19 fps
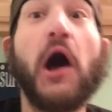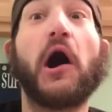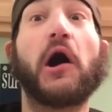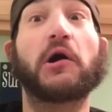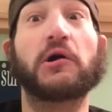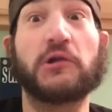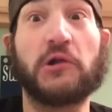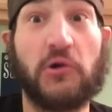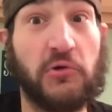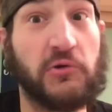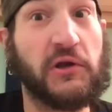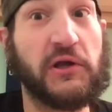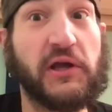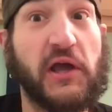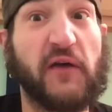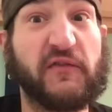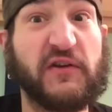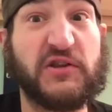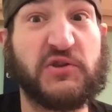I'll only
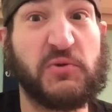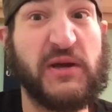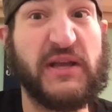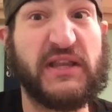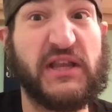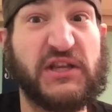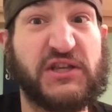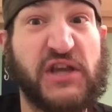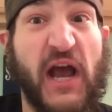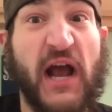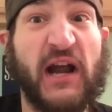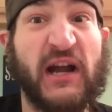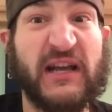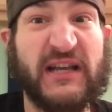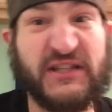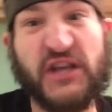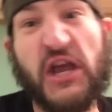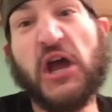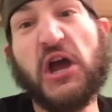ever tweet the
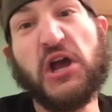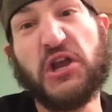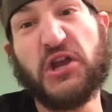challenge,